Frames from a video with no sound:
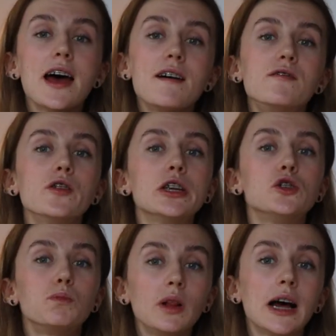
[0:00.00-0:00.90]

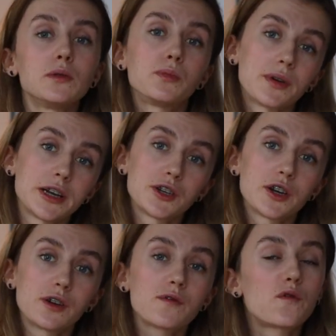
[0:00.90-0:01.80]
average blood
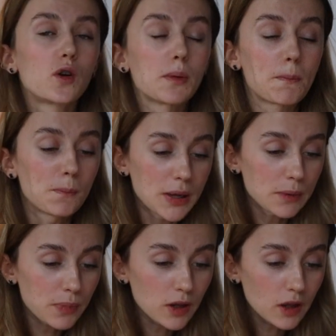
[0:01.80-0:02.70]
pressure for
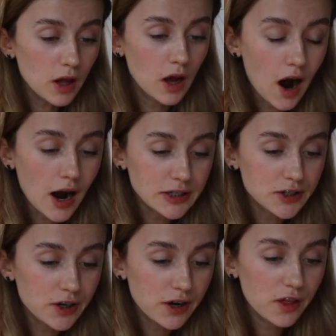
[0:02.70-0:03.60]
people
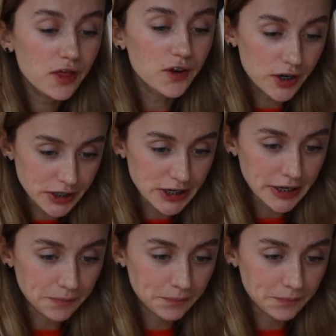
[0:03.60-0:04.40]
under 30.